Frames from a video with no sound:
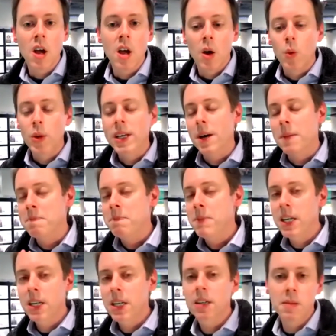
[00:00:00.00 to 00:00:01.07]
We
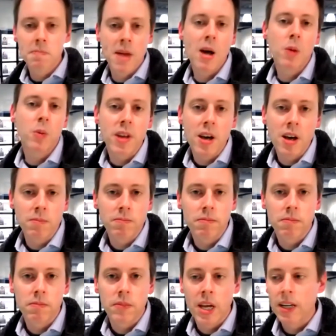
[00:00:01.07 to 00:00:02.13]
immediately met with them,
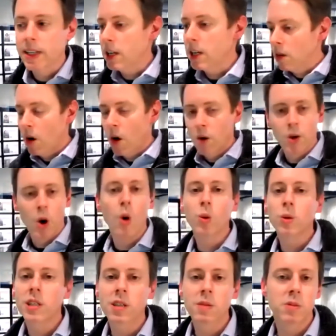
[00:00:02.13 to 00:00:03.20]
and again, the whole
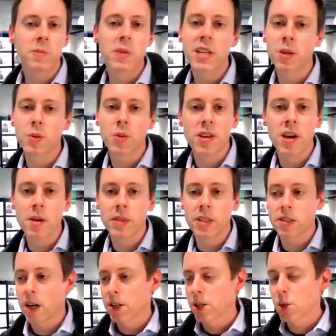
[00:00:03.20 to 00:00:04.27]
team's meeting with them.
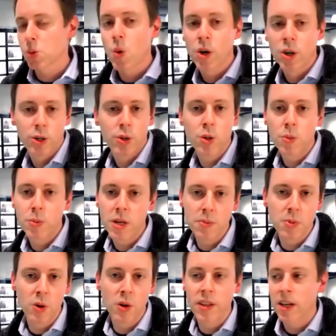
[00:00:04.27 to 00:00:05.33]
It's not just one or two
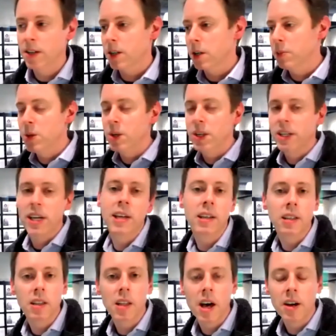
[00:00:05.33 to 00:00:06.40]
people and then communicating
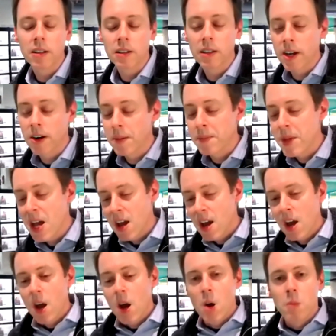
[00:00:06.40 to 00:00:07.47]
it later
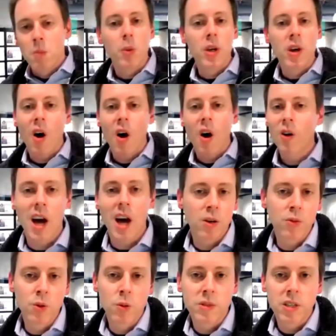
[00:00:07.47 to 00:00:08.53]
but we all got in a
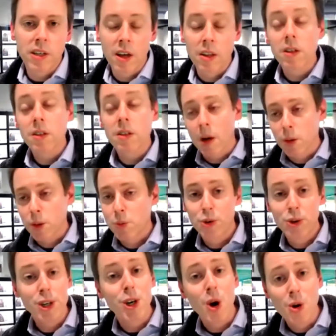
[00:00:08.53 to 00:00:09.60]
room together. That was
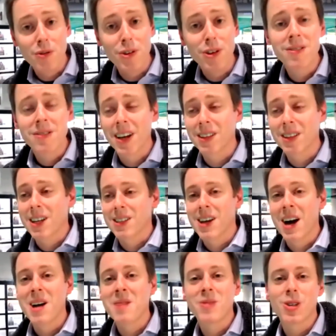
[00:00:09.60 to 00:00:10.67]
pre COVID at that
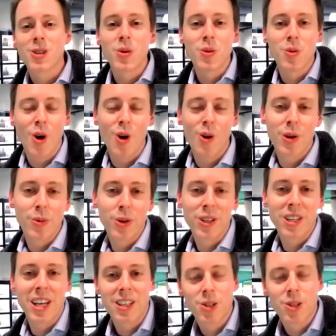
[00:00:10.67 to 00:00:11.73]
time. So we were all able to
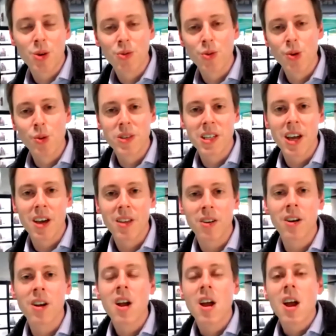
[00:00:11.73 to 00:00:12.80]
get into a room
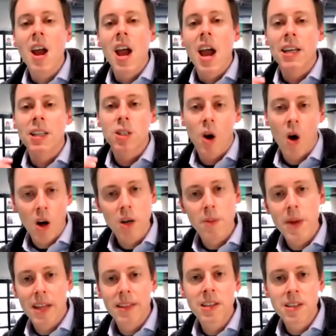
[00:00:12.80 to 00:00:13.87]
together and talk
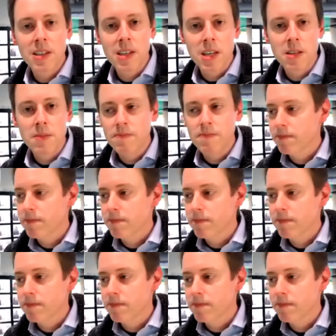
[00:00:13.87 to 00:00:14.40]
about the need.